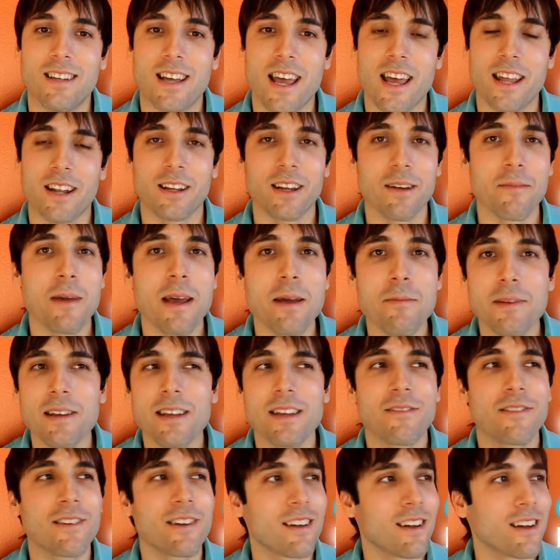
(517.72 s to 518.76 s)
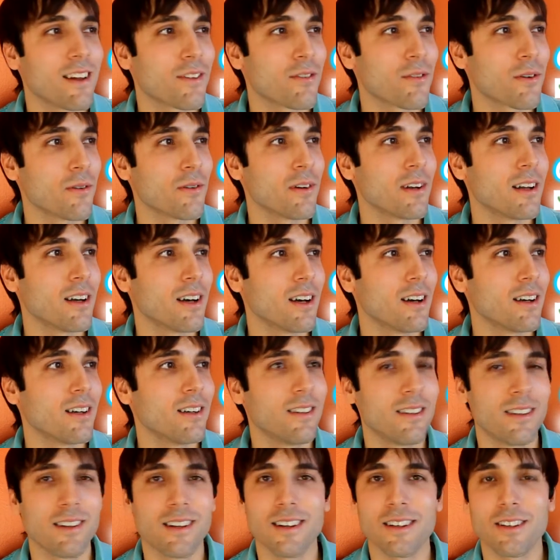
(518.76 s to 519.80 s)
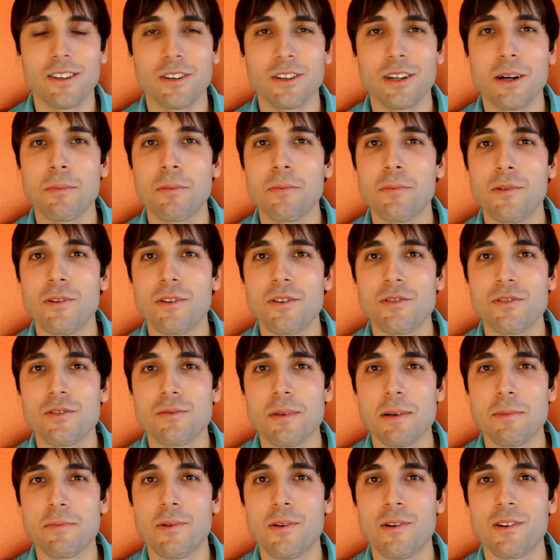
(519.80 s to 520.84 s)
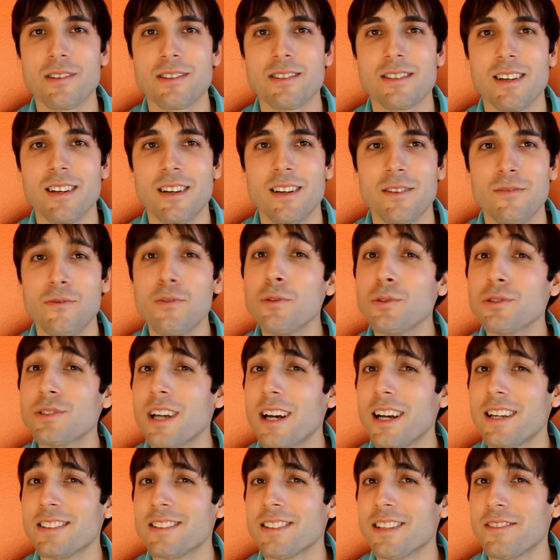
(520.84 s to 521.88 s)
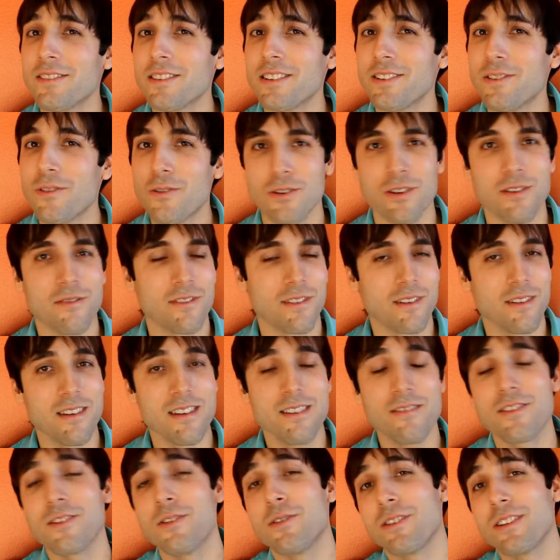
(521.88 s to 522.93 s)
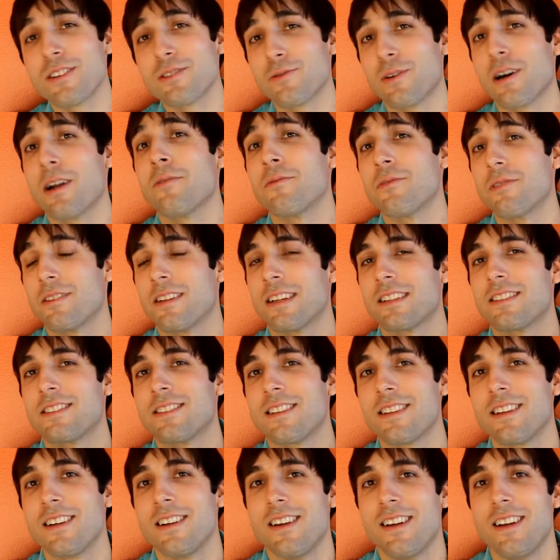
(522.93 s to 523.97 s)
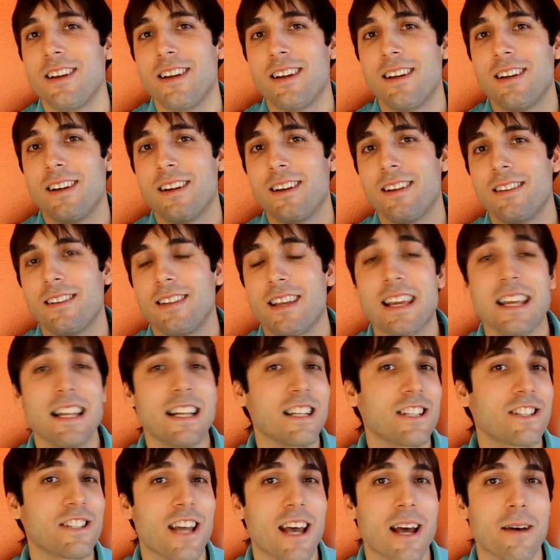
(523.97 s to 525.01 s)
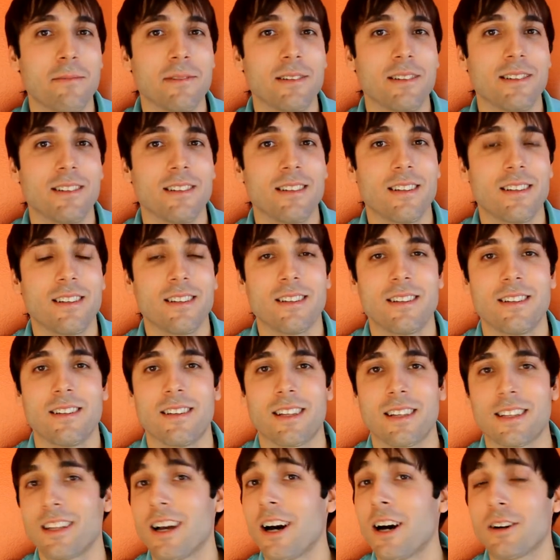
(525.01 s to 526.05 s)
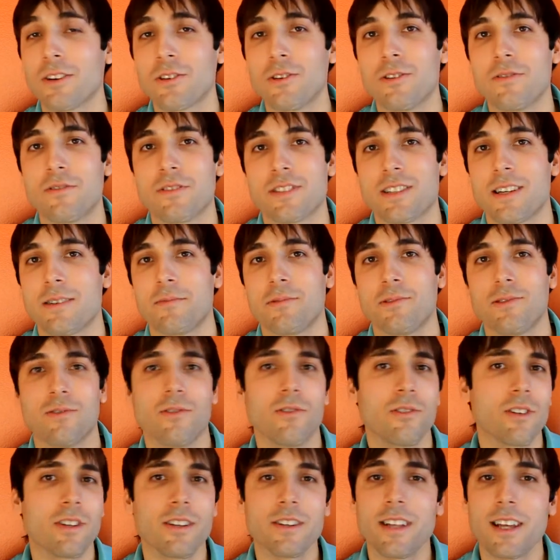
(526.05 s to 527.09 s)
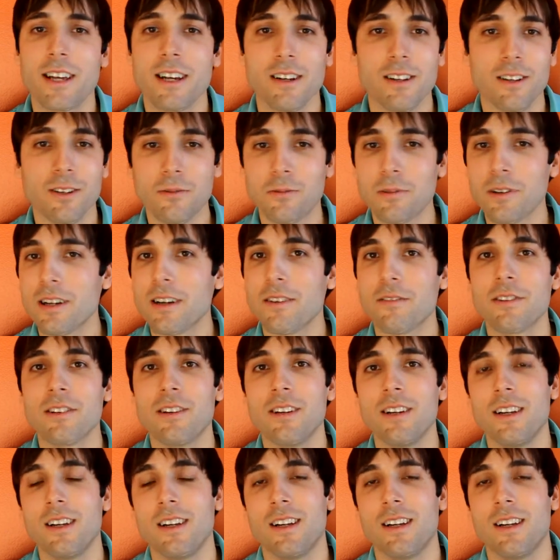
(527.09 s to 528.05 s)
and maybe even throw in a couple more USB ports, full size even, or even this is what I really like to see: 8-inch tablet, like the Encore for example, or the Dell or whatever,